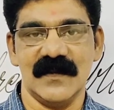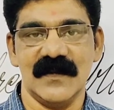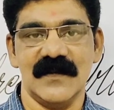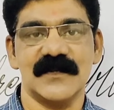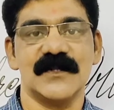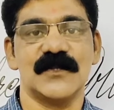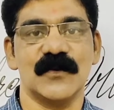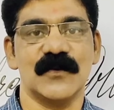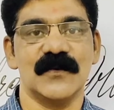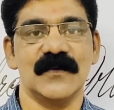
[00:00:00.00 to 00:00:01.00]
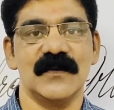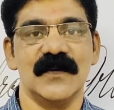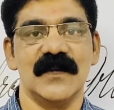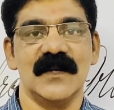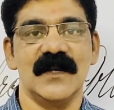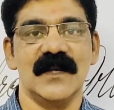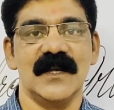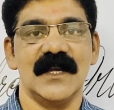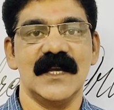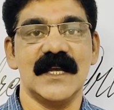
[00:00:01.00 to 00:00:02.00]
So
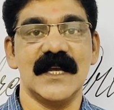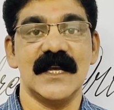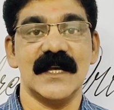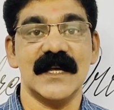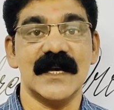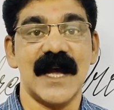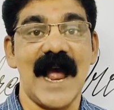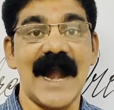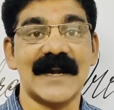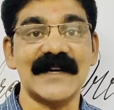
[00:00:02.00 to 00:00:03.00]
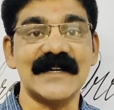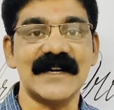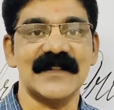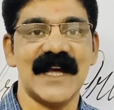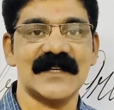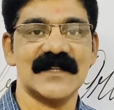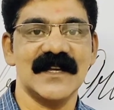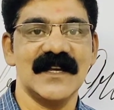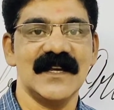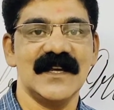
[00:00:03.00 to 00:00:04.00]
he had written that
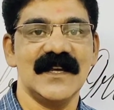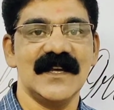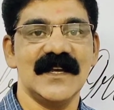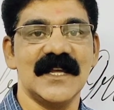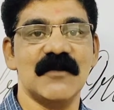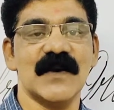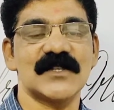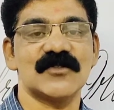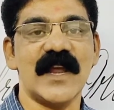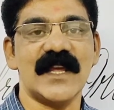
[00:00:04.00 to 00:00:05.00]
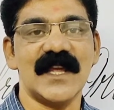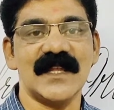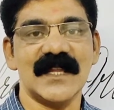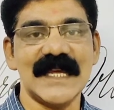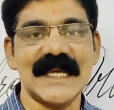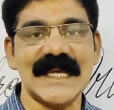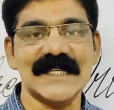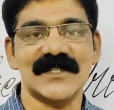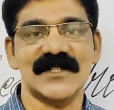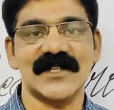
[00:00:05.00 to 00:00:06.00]
he was taking
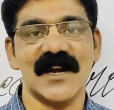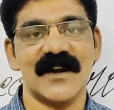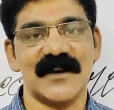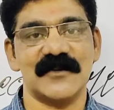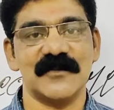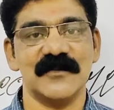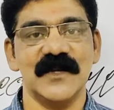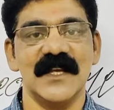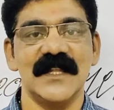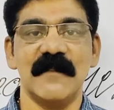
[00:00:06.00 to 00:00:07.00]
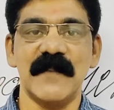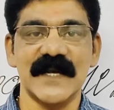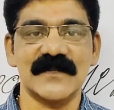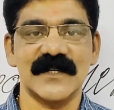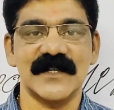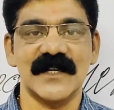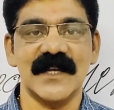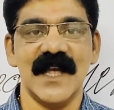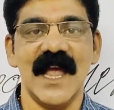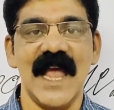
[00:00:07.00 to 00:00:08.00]
his children to the big
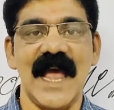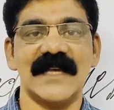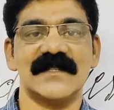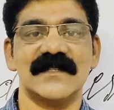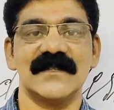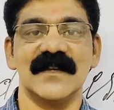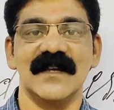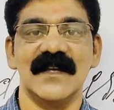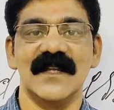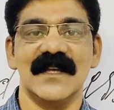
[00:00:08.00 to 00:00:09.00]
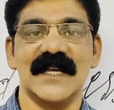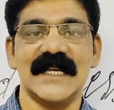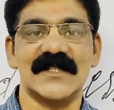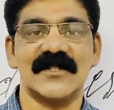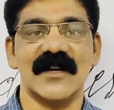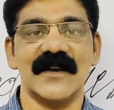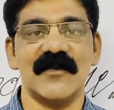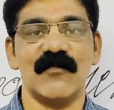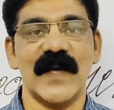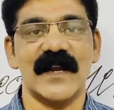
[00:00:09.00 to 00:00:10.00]
city as his
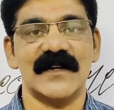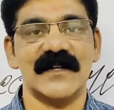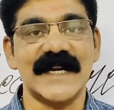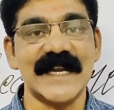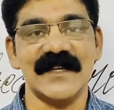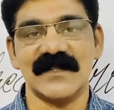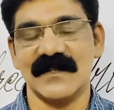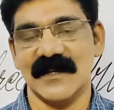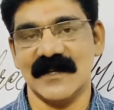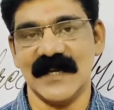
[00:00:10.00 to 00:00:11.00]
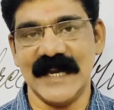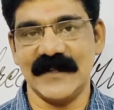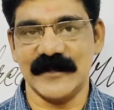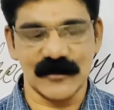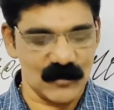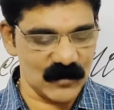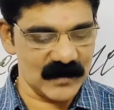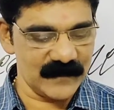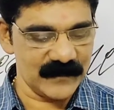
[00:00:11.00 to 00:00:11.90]
children were teased in the school.